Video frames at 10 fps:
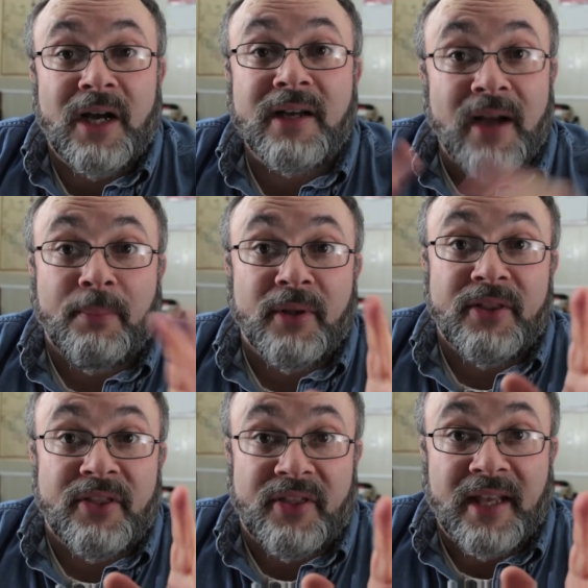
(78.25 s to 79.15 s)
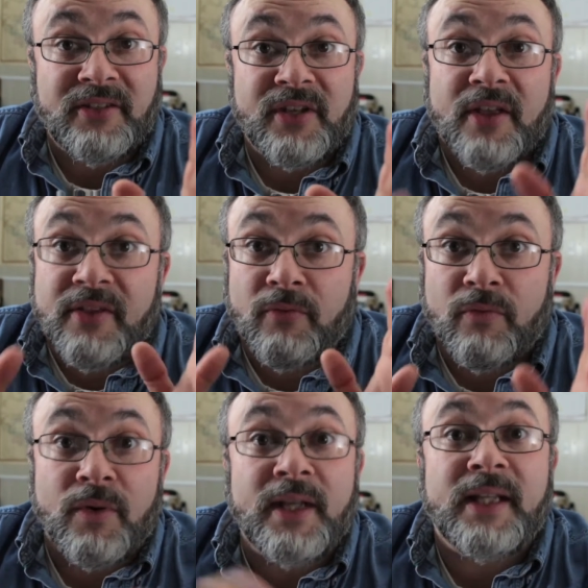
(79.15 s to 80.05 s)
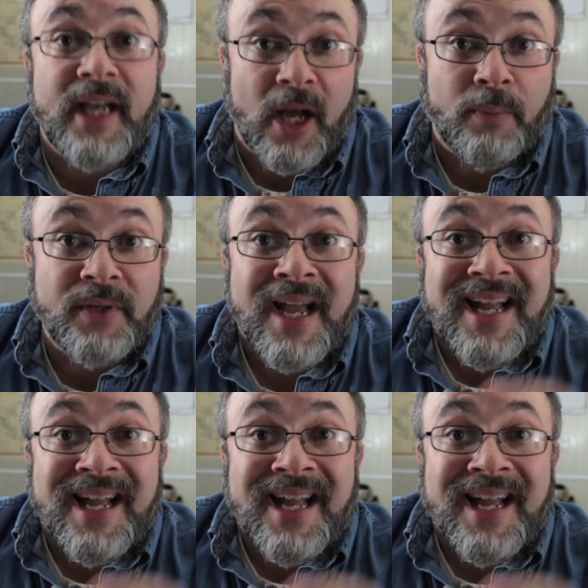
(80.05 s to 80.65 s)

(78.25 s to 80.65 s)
a couple of the things that really helped,